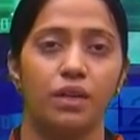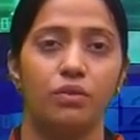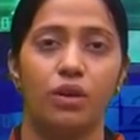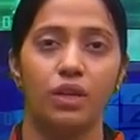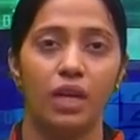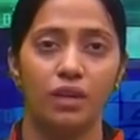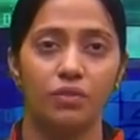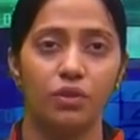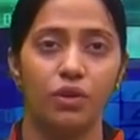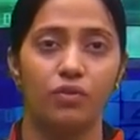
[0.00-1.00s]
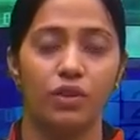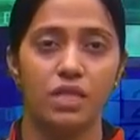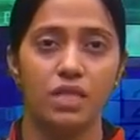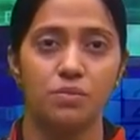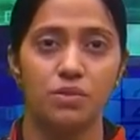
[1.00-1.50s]
What I have told for
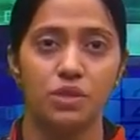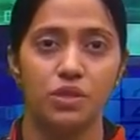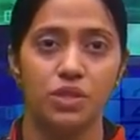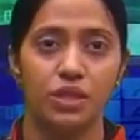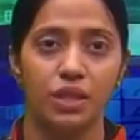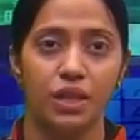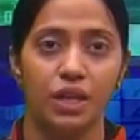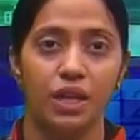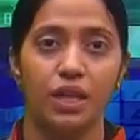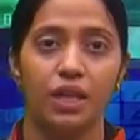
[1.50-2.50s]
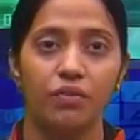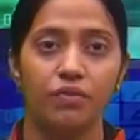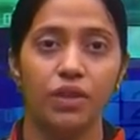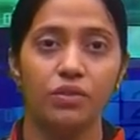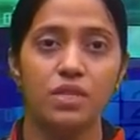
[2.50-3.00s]
the substitution,
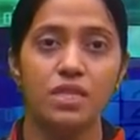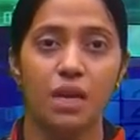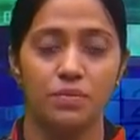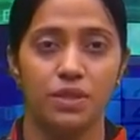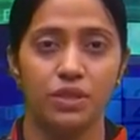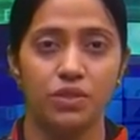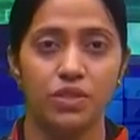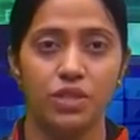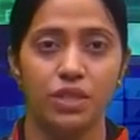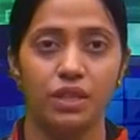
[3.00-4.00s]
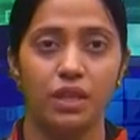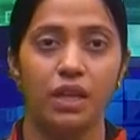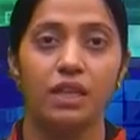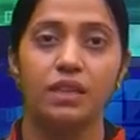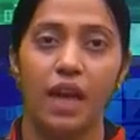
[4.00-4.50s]
if we use a substitution,
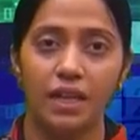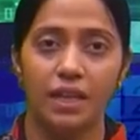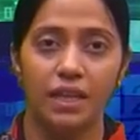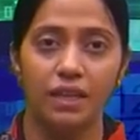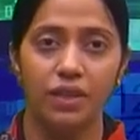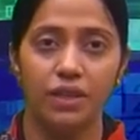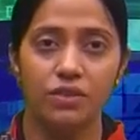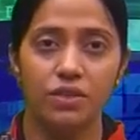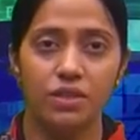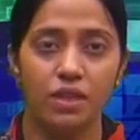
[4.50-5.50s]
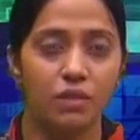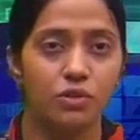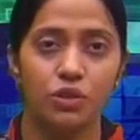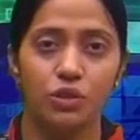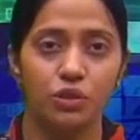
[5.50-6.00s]
that derivative term
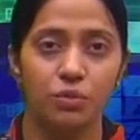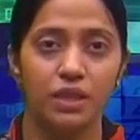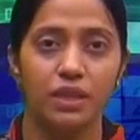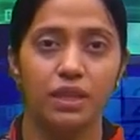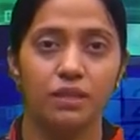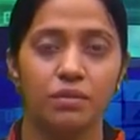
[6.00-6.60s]
should to be there.